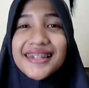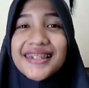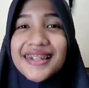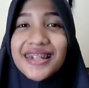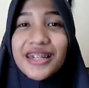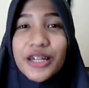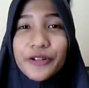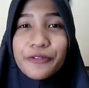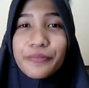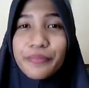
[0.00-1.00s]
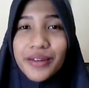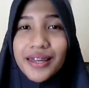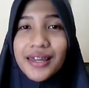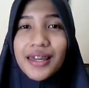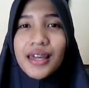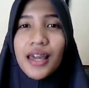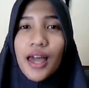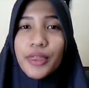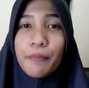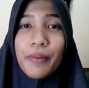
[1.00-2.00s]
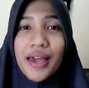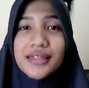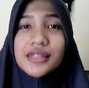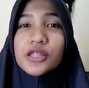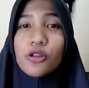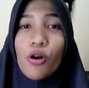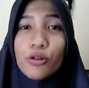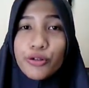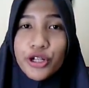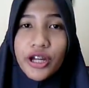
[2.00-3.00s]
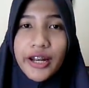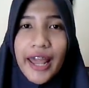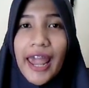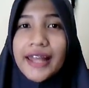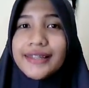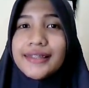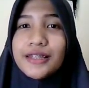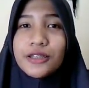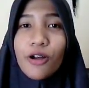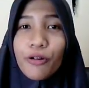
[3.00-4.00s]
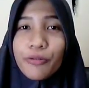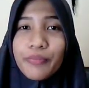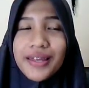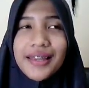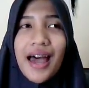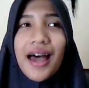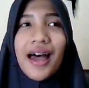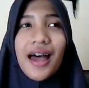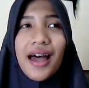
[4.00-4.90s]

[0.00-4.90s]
She gave me the best solution and told me that